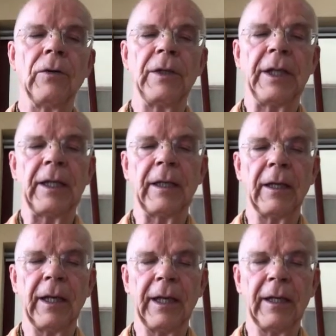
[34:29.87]

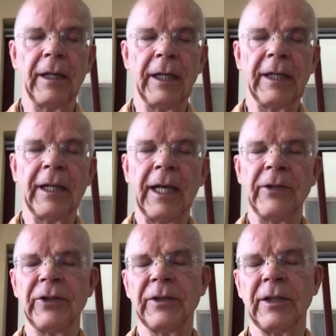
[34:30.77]
only
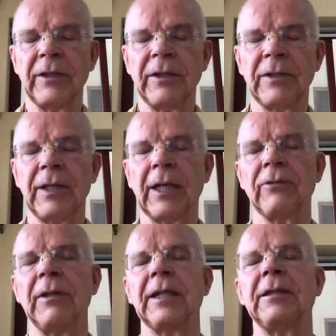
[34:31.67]
engages in
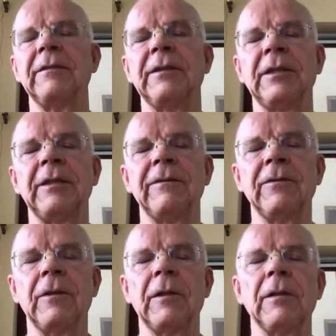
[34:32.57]
sexual
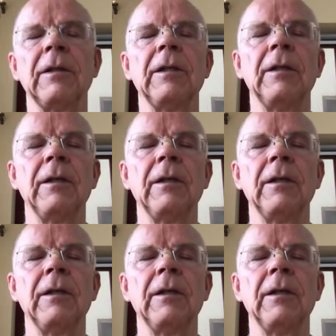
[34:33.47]
activity for